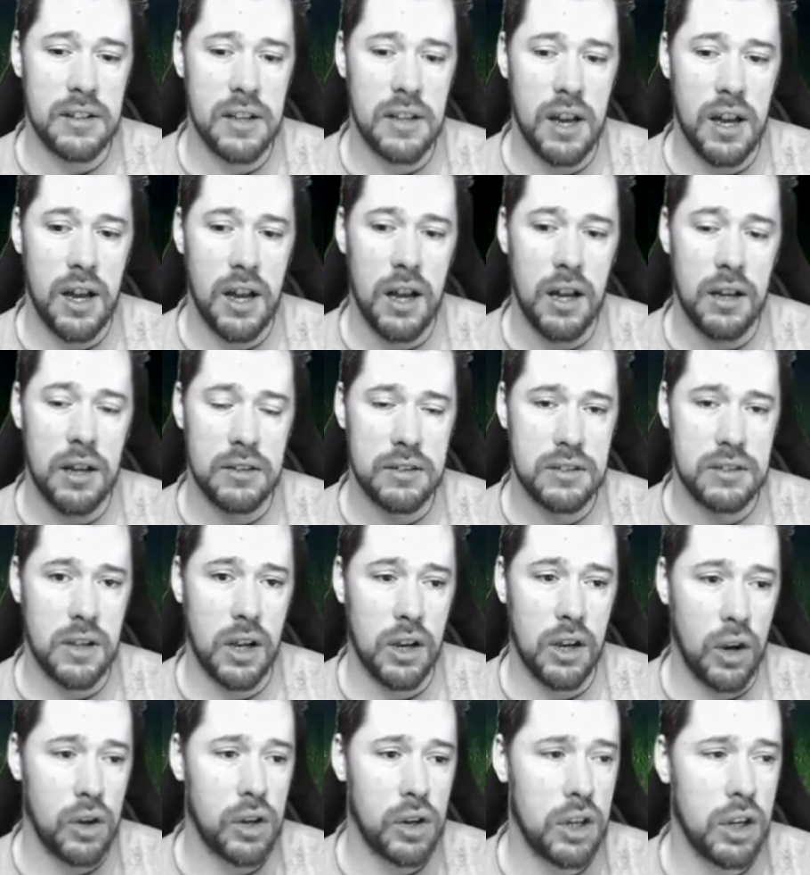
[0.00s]
a
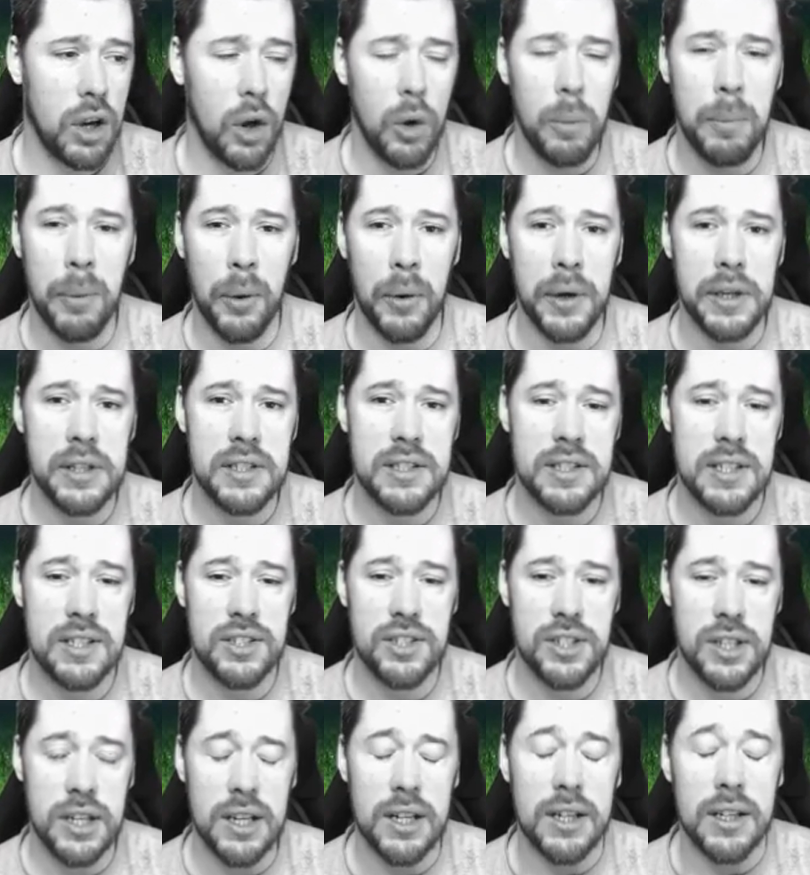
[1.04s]
lot of low points
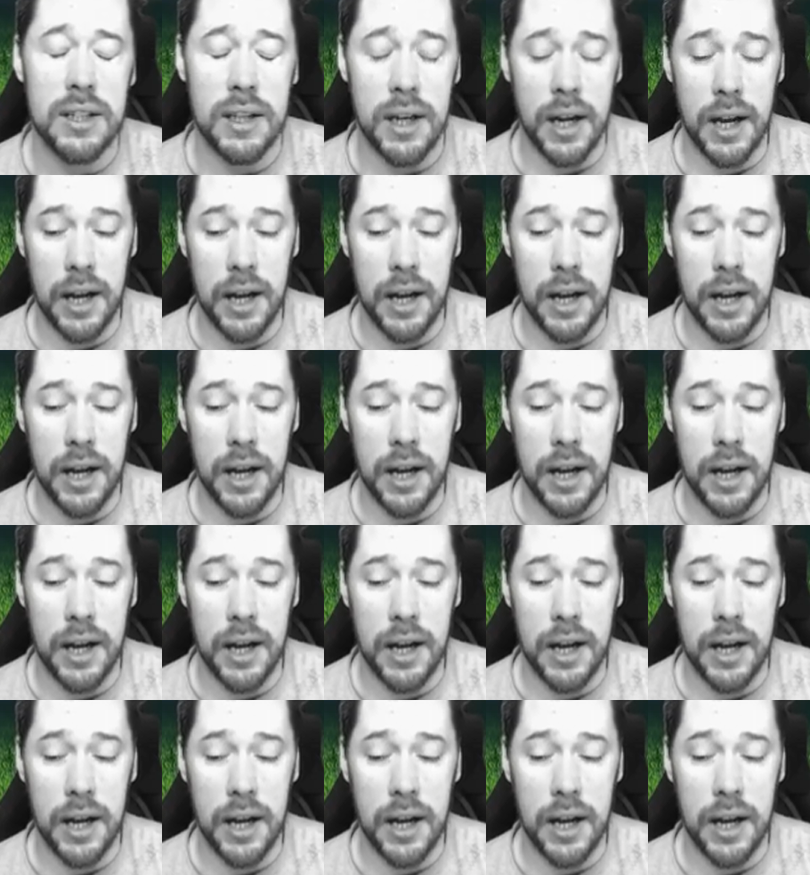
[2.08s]
this year.